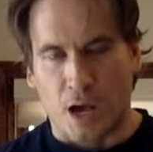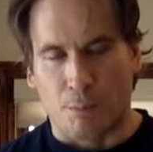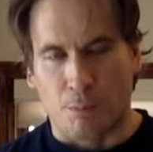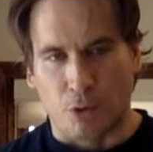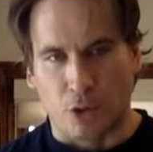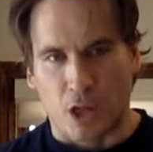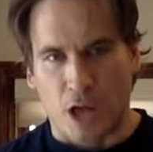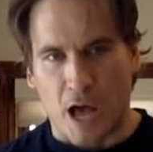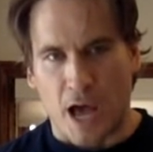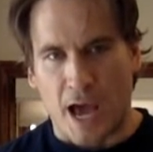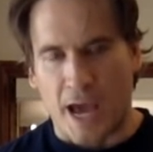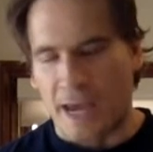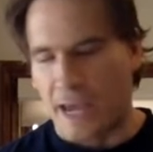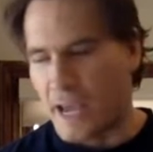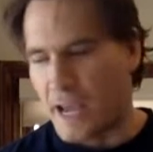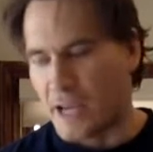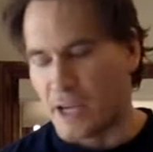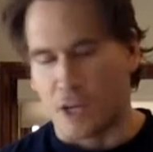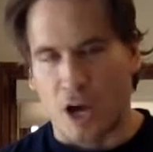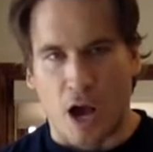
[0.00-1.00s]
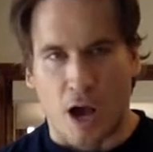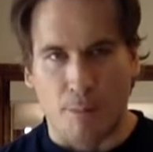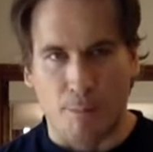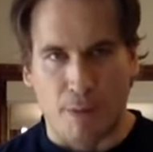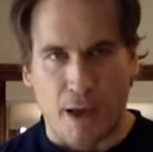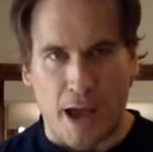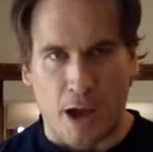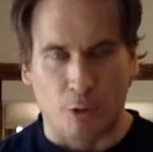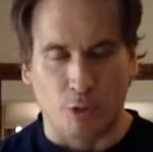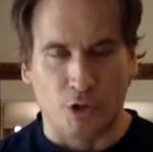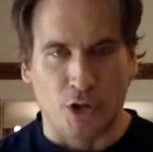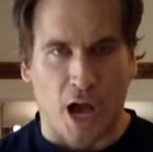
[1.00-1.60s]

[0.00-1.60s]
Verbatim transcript: apply and compound